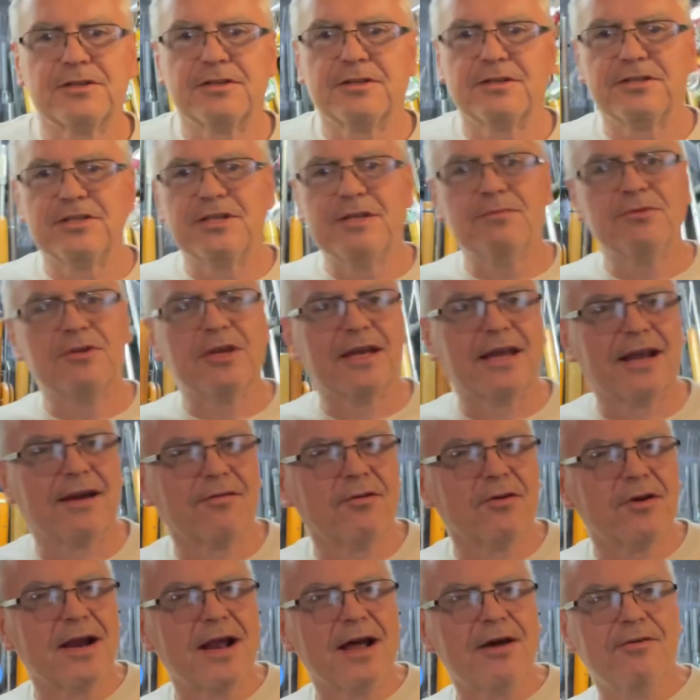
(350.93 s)
Seems like
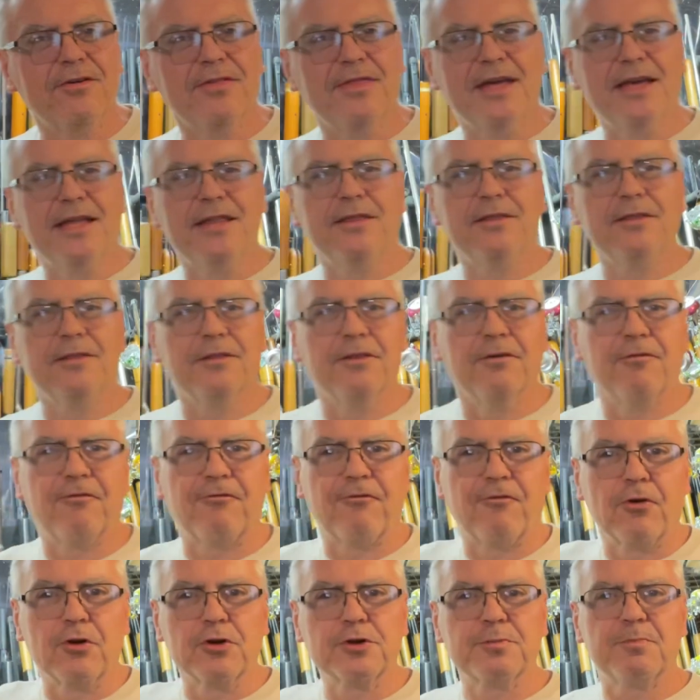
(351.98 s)
every now and then, the
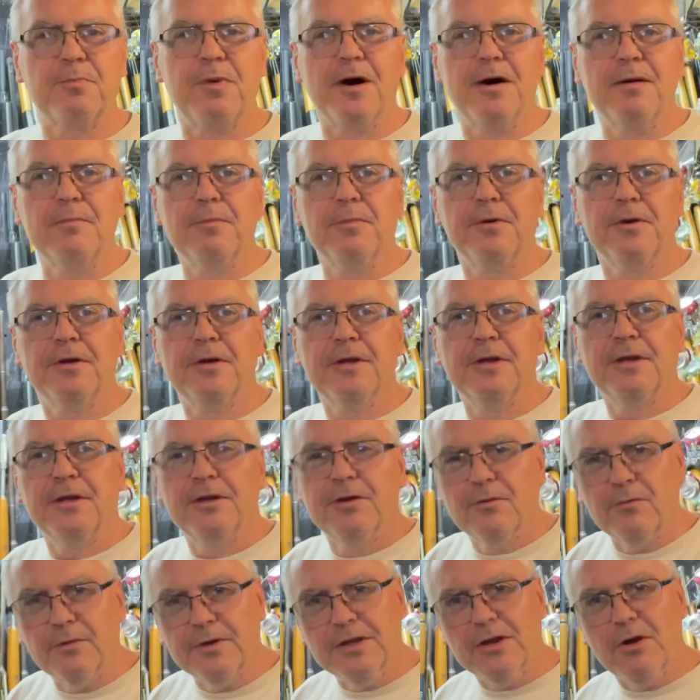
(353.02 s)
first pump,
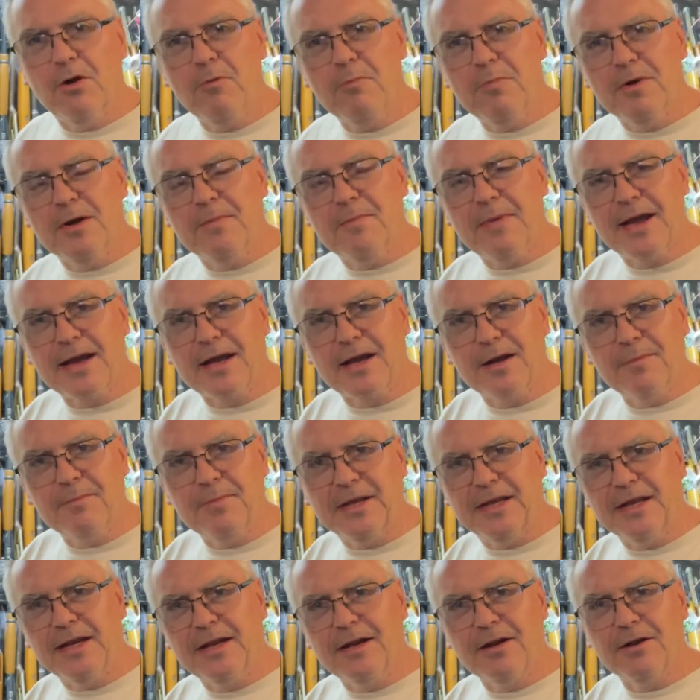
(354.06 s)
when you open it back up, you
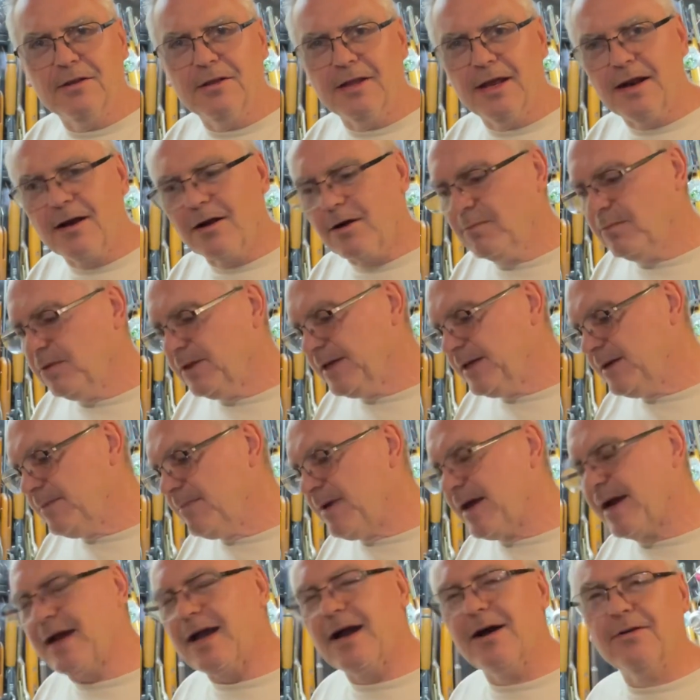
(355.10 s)
can hear the air bleeding
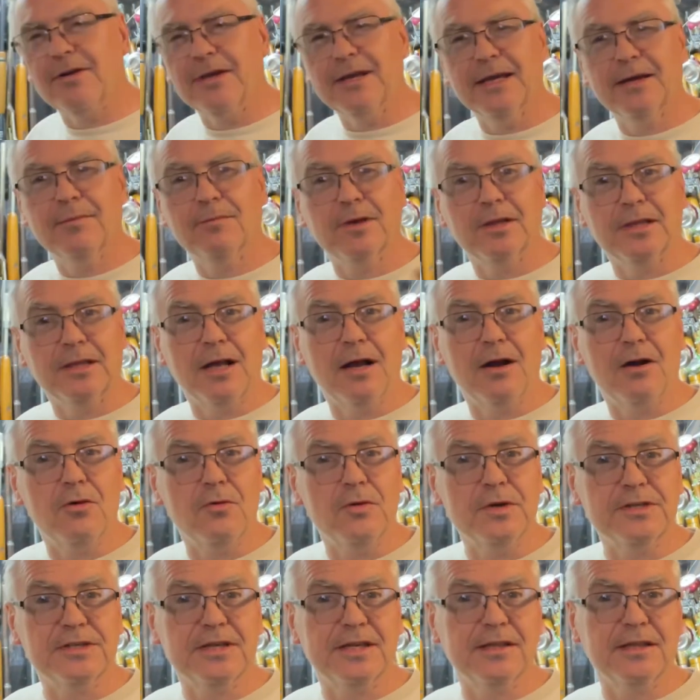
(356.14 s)
back out again. But
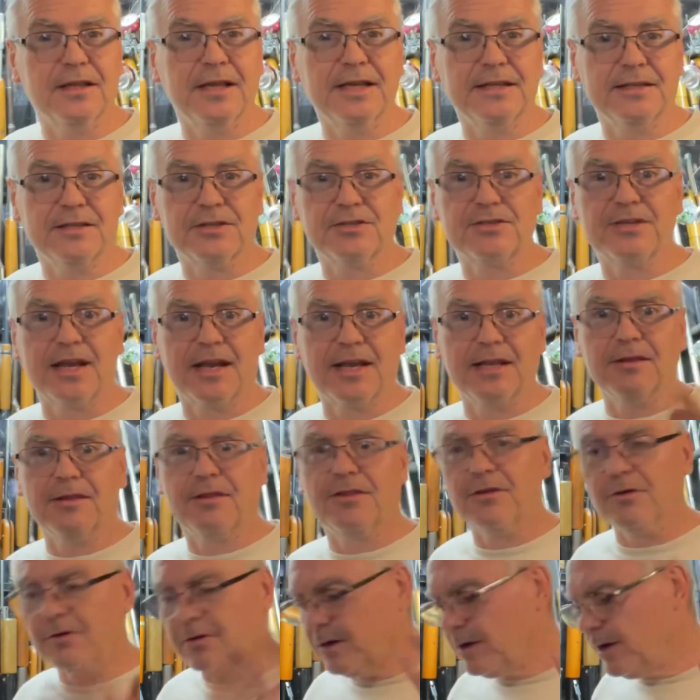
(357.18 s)
always on like the
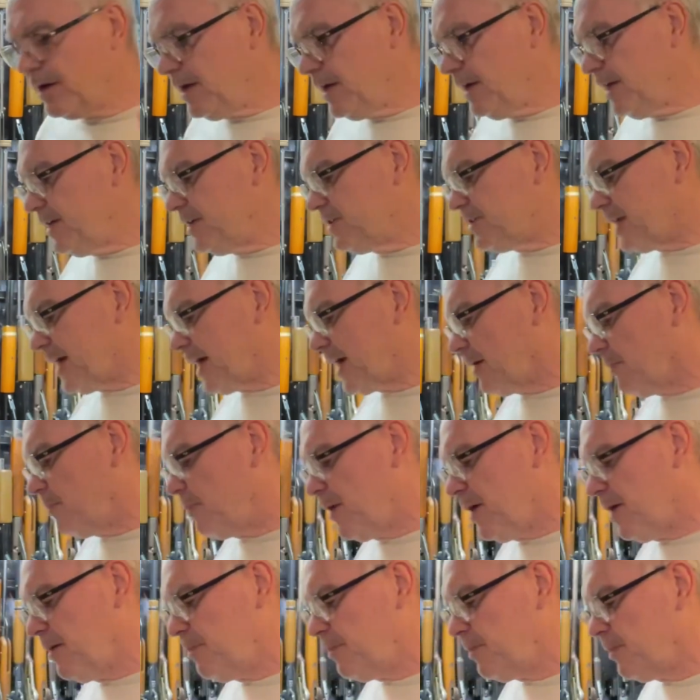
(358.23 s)
second
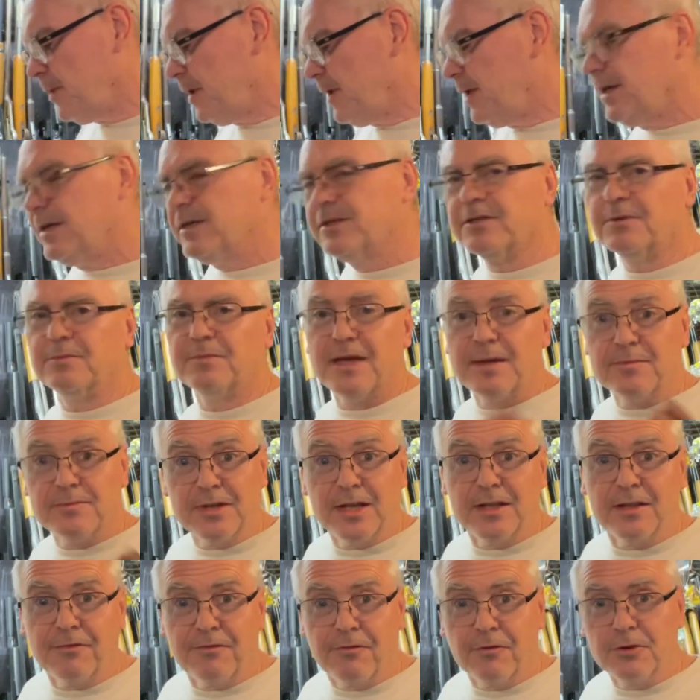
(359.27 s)
pump, sometimes
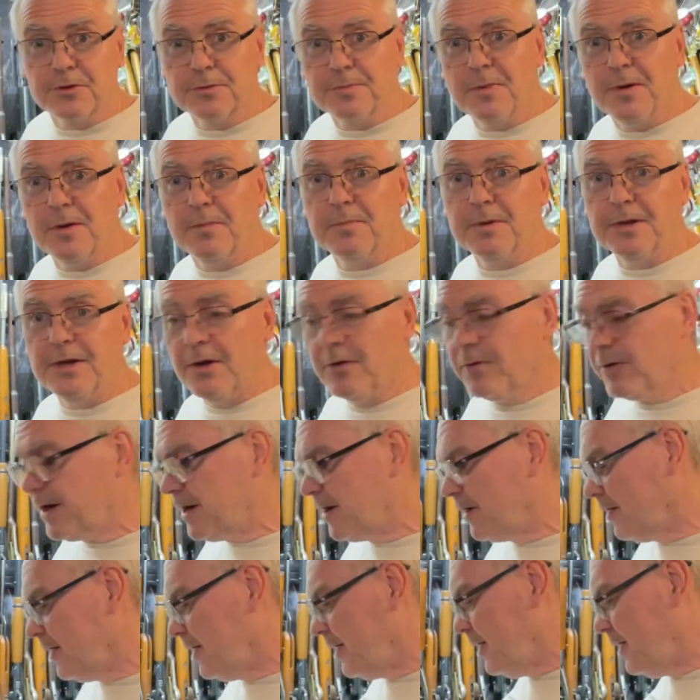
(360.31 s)
on the first pump, you don't
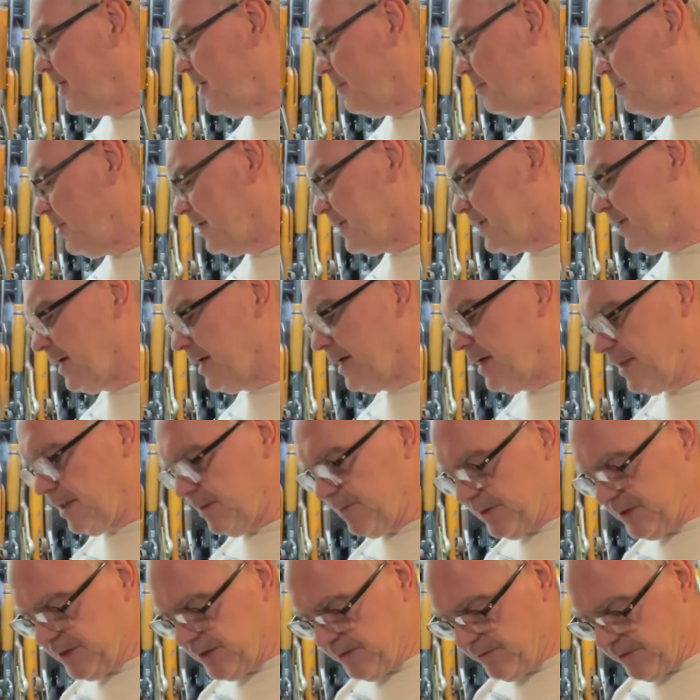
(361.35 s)
hear it. But let me
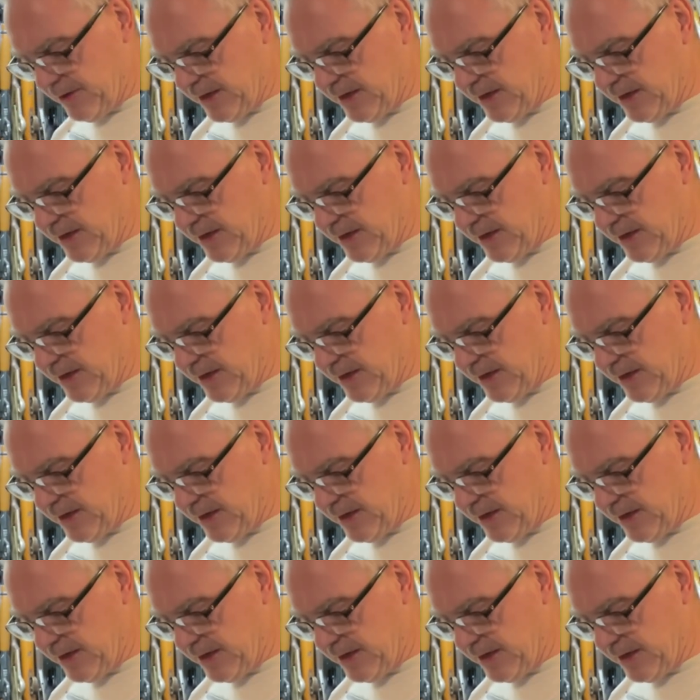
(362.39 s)
see if I